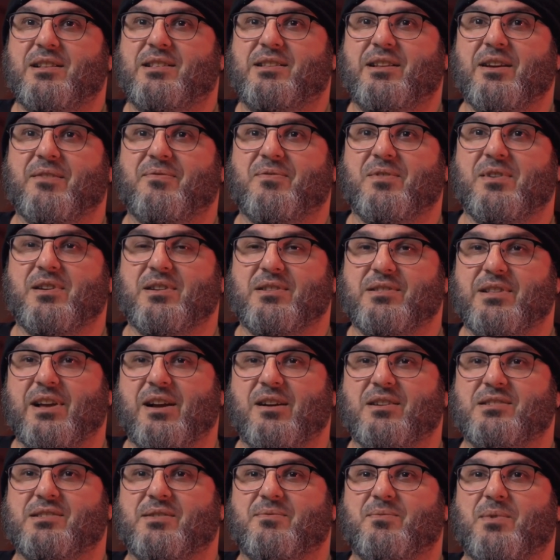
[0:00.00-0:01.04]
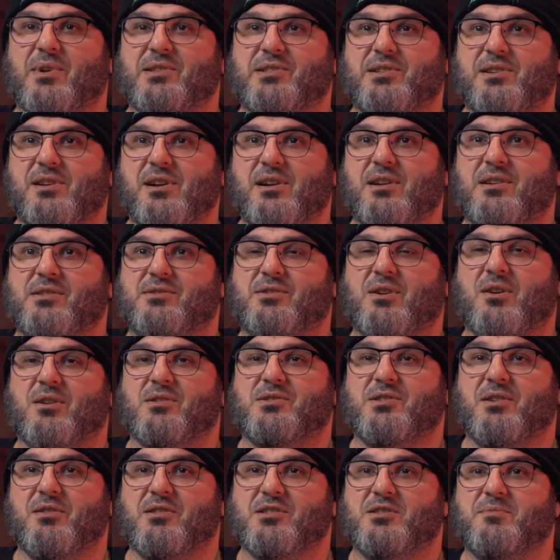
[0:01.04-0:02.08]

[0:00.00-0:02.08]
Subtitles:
different layers of what's a good guitar tone.